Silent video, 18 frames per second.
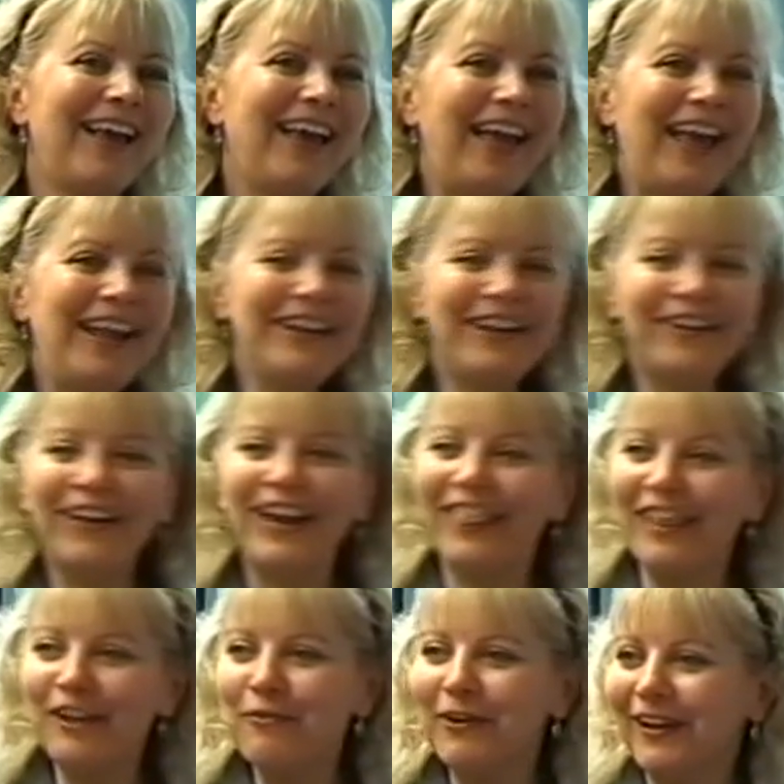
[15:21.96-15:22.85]
And, you know, I
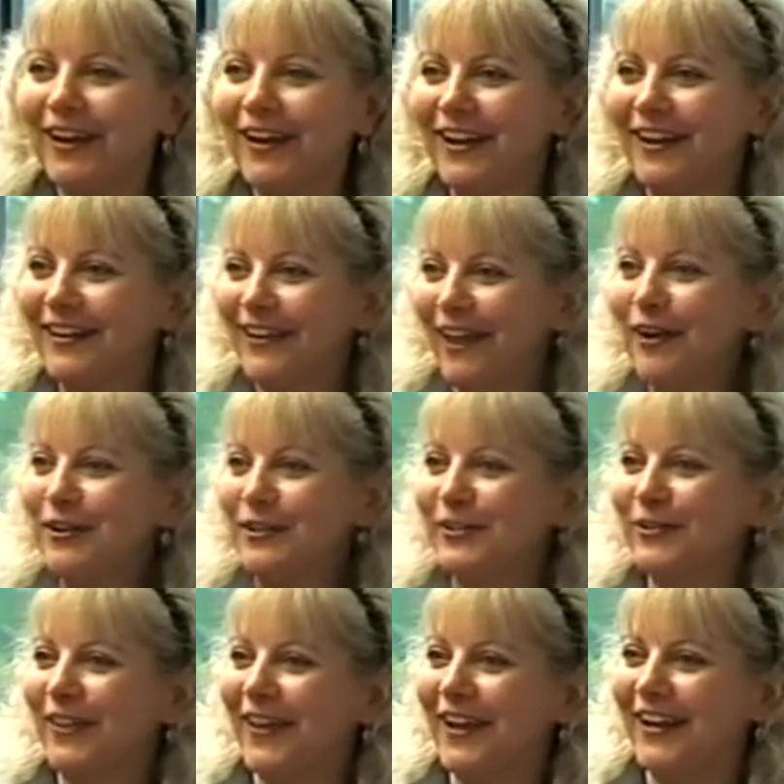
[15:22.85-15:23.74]
think we're getting close
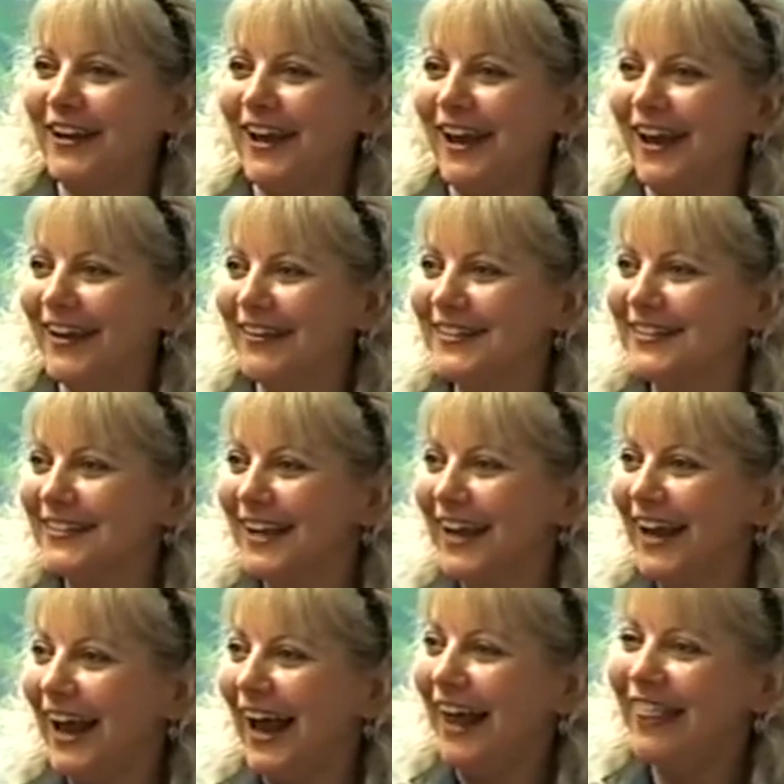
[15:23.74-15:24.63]
with NES.
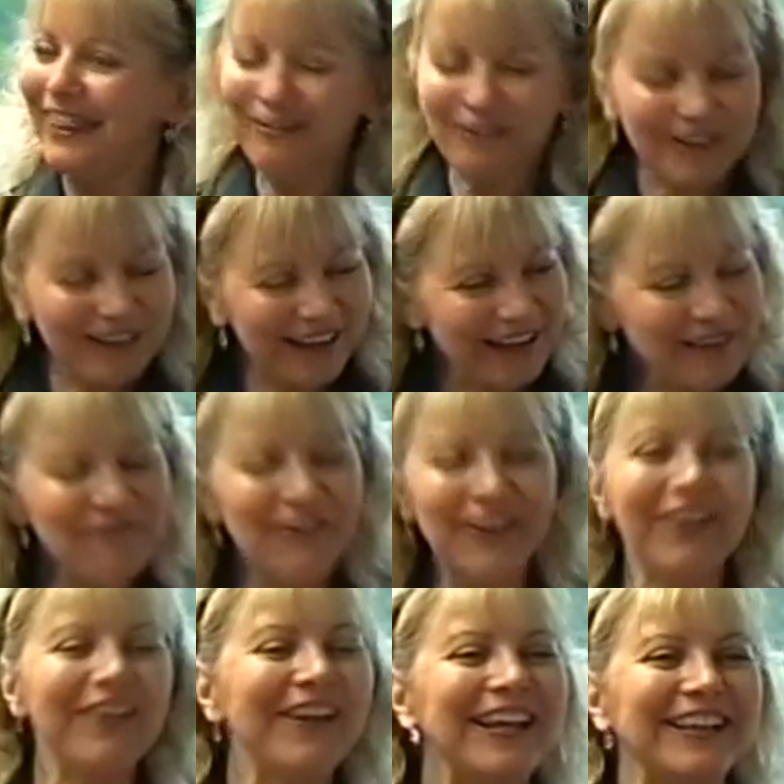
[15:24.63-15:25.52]
I think we're getting
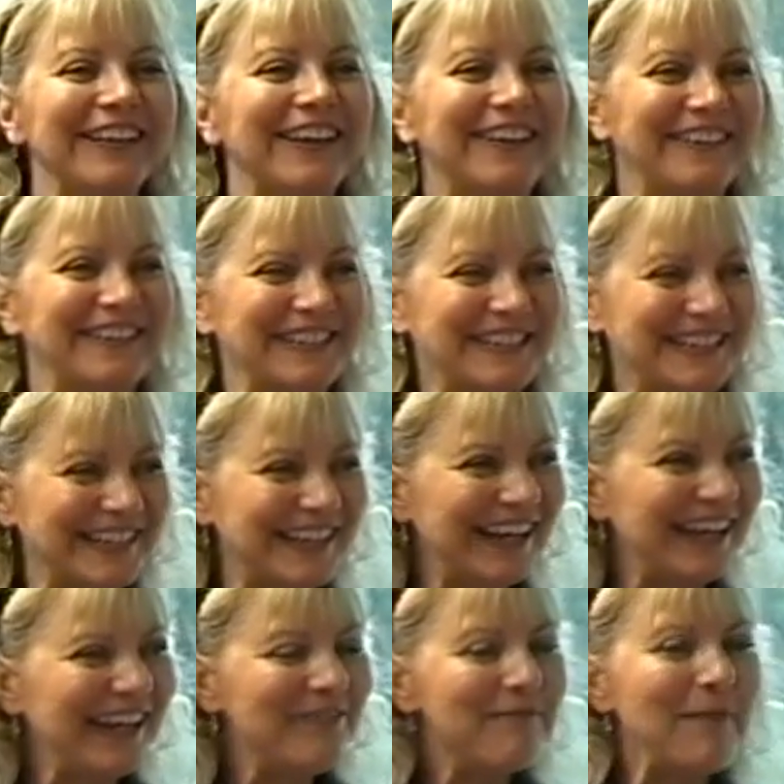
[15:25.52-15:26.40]
very close,
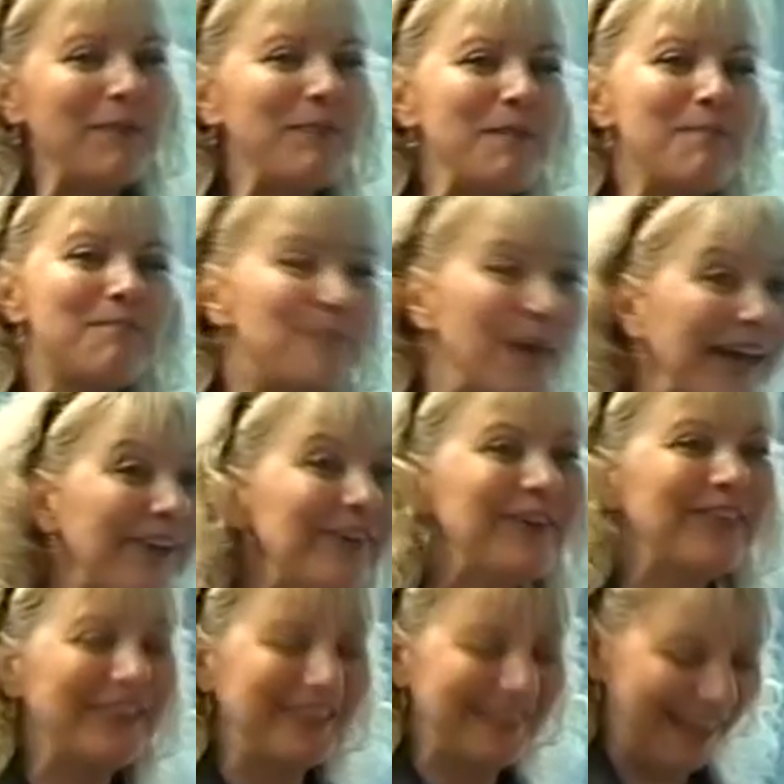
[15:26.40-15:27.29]
maybe
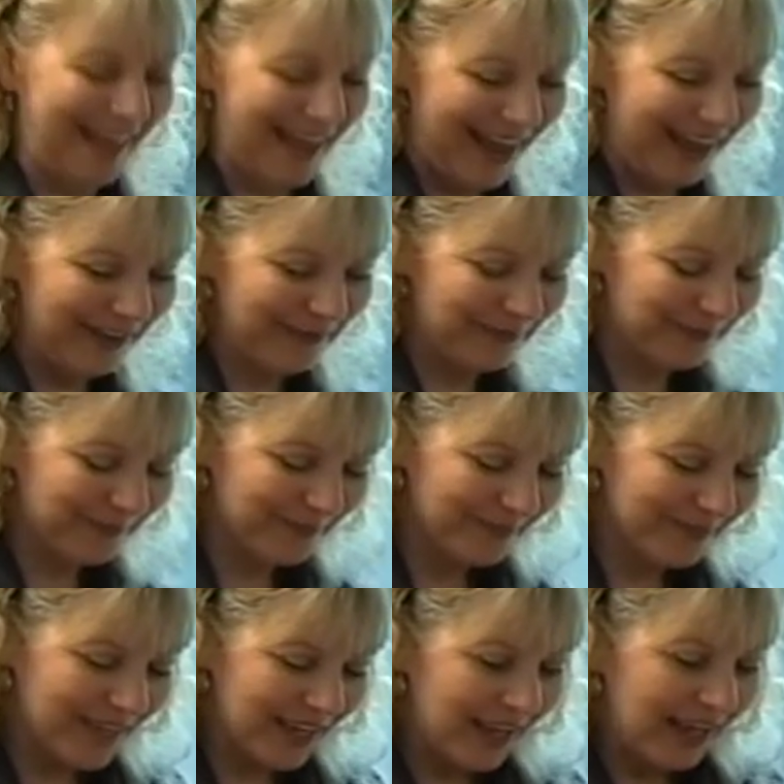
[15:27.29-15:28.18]
better than that,
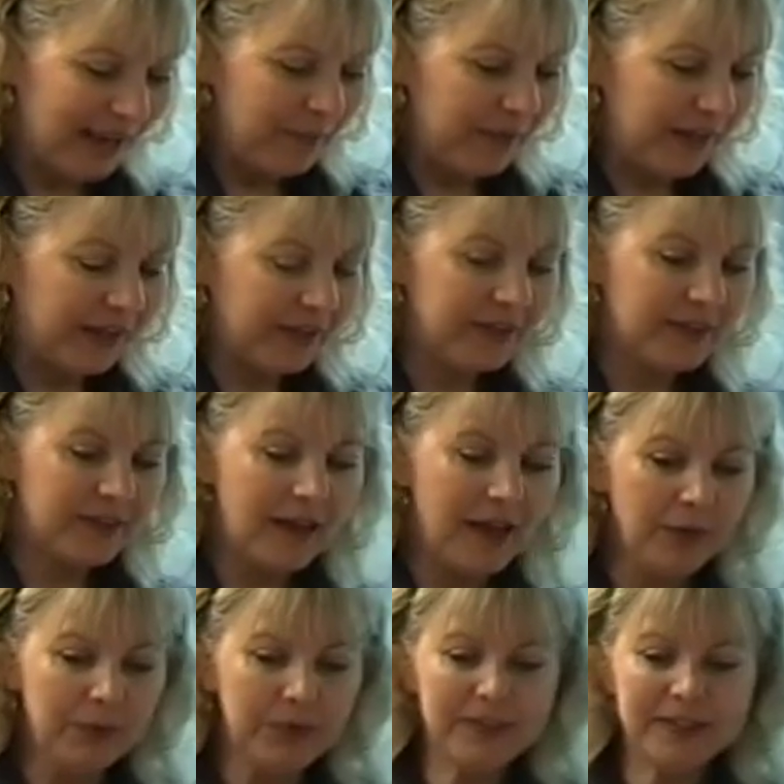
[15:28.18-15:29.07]
because
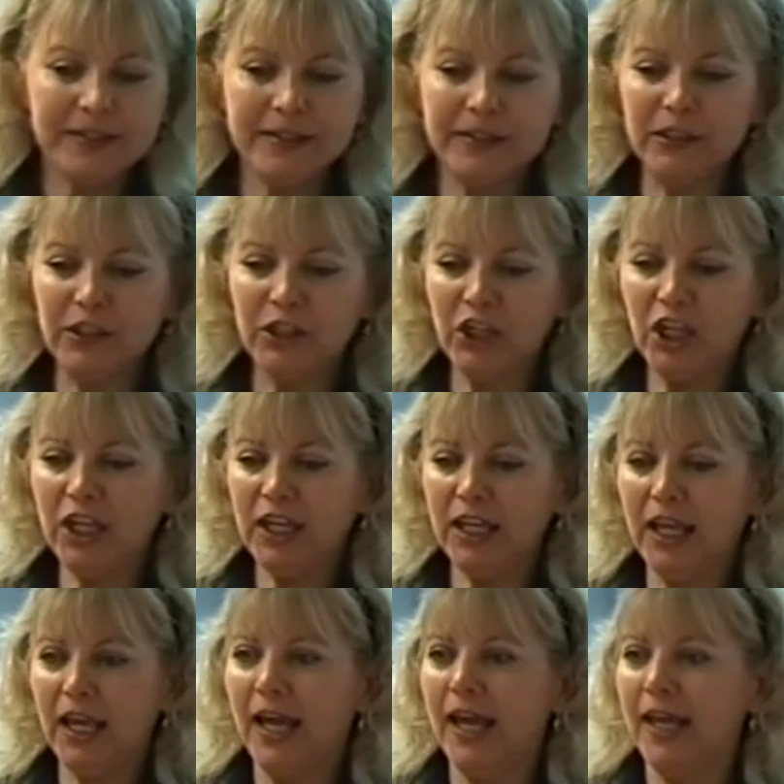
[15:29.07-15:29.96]
that was still
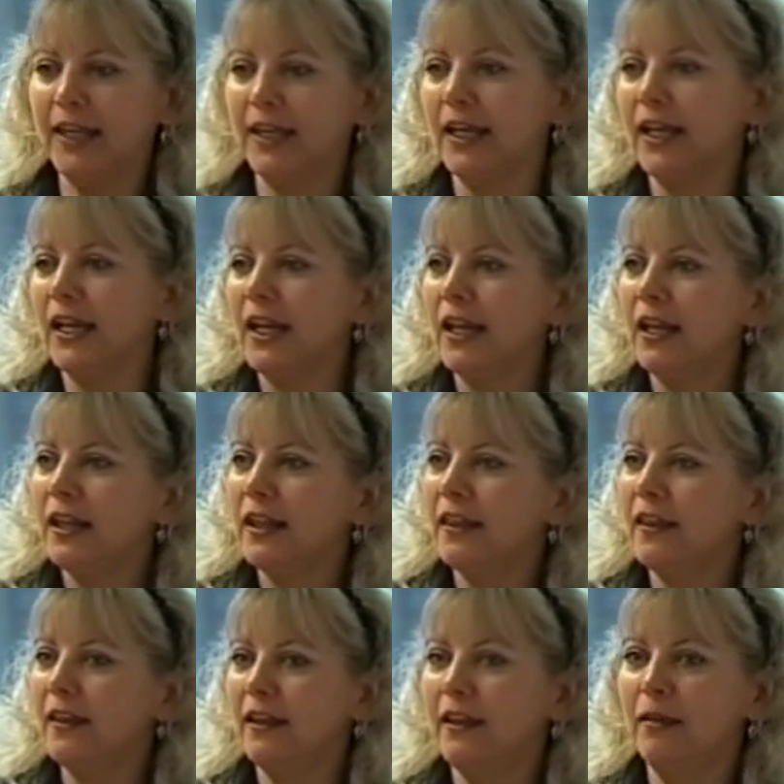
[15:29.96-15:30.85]
looking at
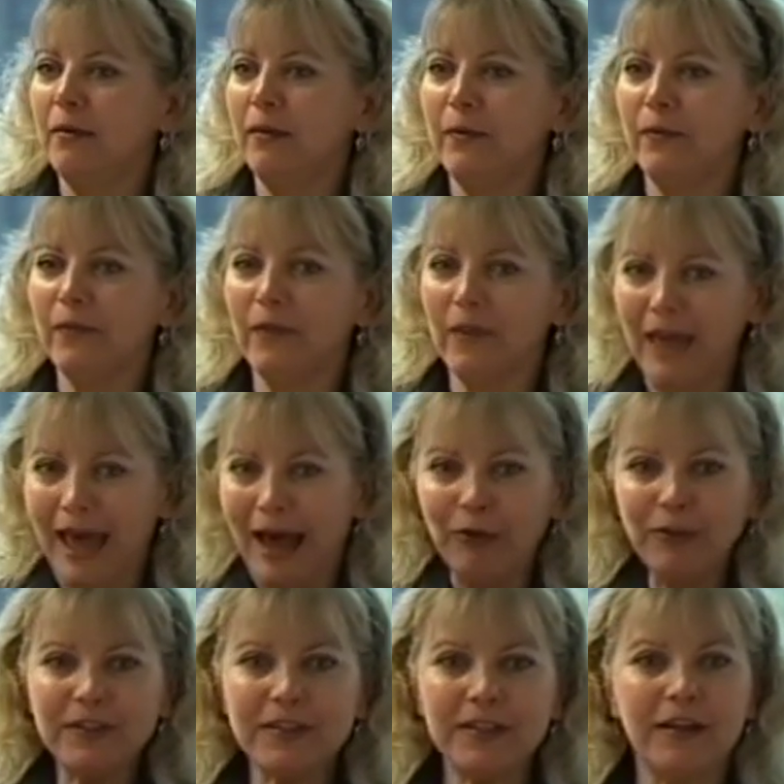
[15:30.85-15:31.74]
the
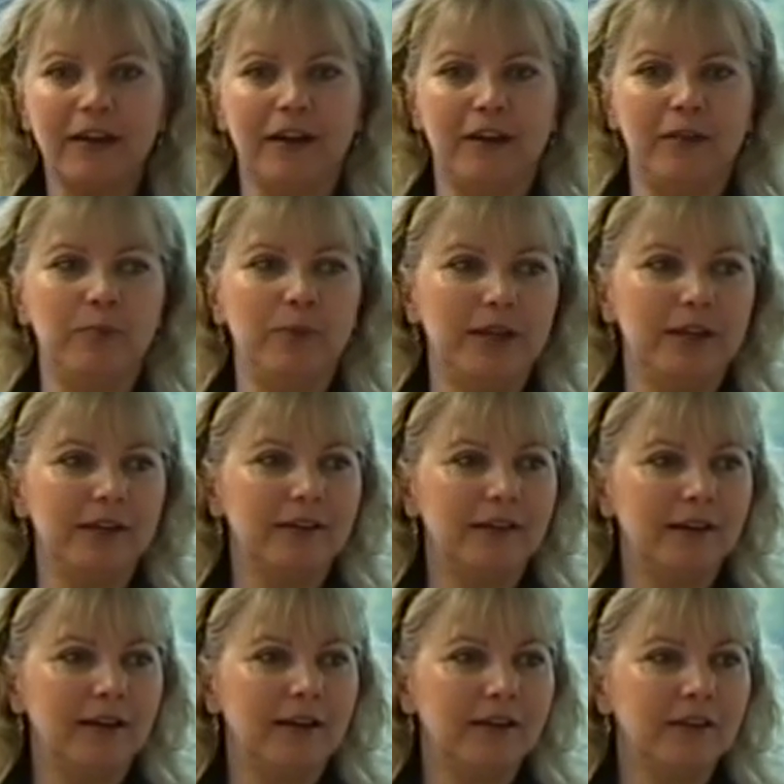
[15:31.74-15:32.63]
outside
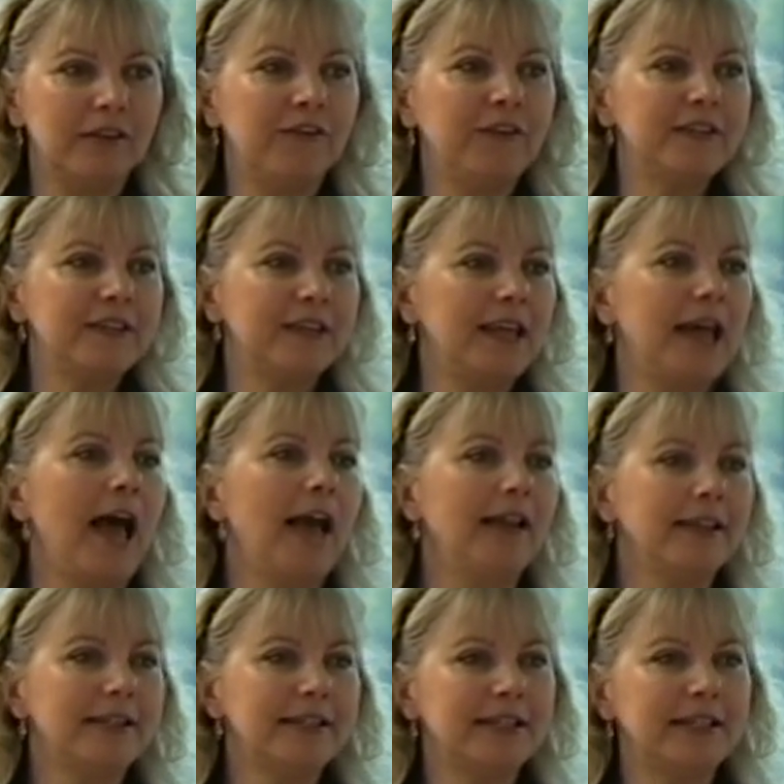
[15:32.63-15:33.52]
bit, the
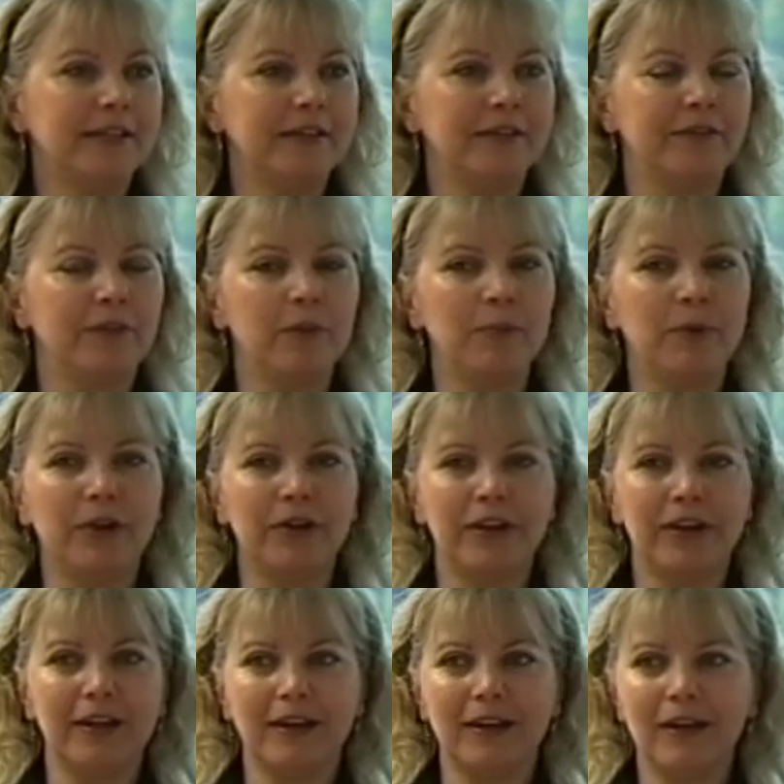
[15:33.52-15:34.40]
physicality of the
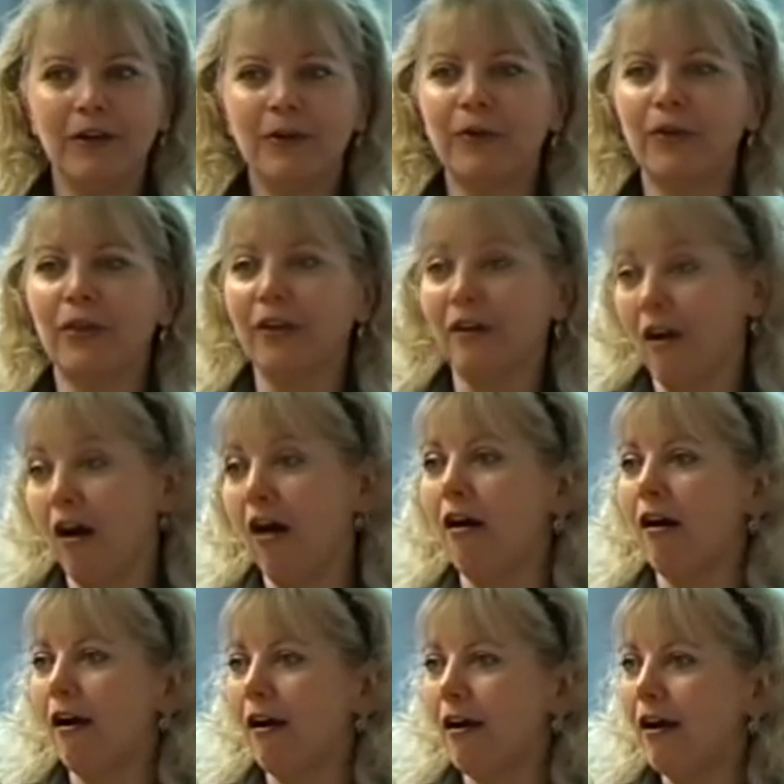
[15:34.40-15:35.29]
body or the
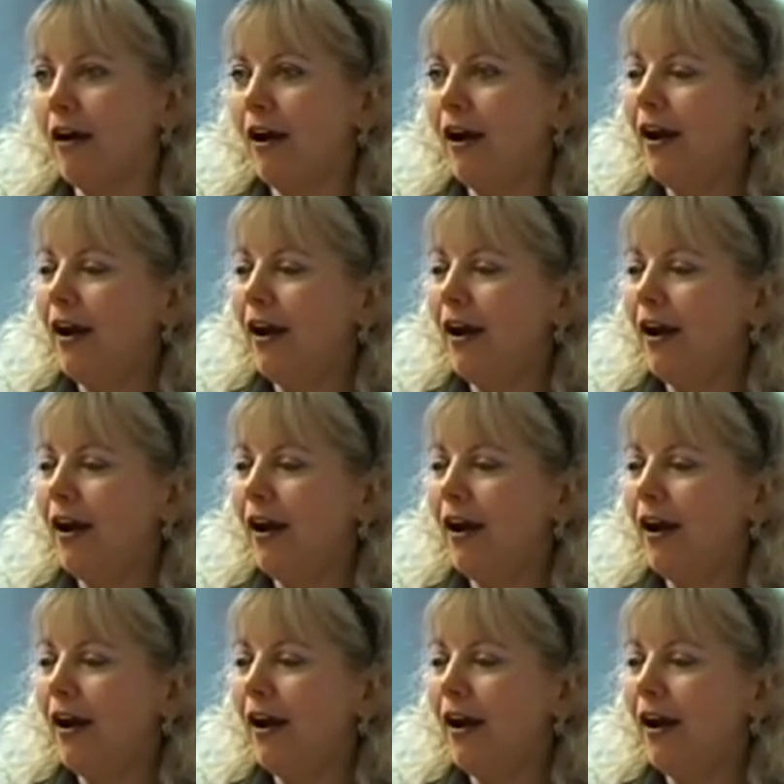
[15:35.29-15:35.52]
car.